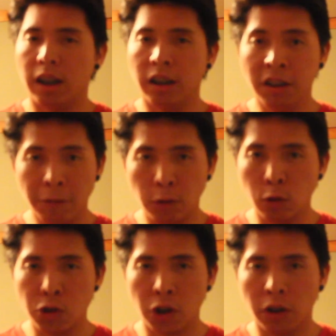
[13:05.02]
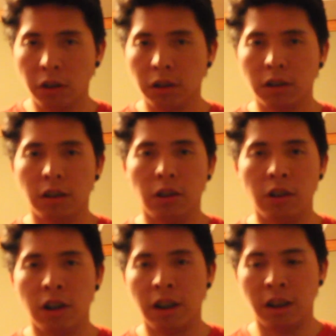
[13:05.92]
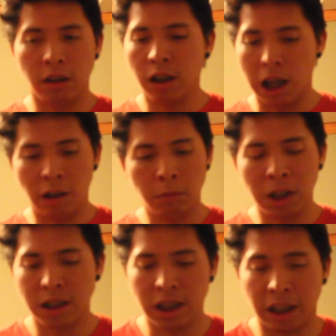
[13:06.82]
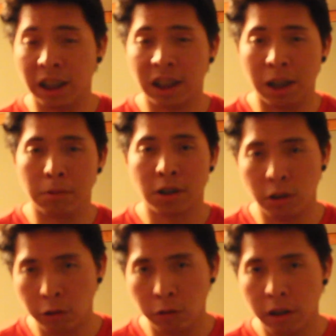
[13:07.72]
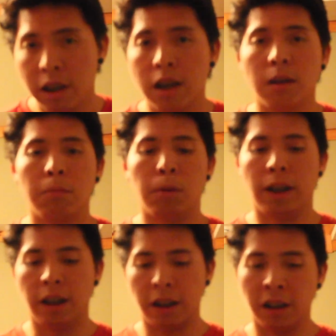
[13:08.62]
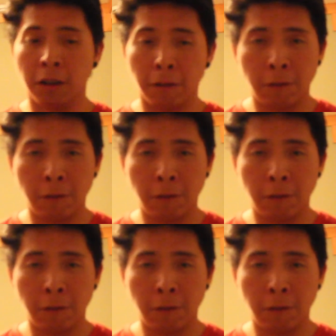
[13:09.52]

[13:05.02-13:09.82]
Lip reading: in the future. I'm not saying anytime soon, but in the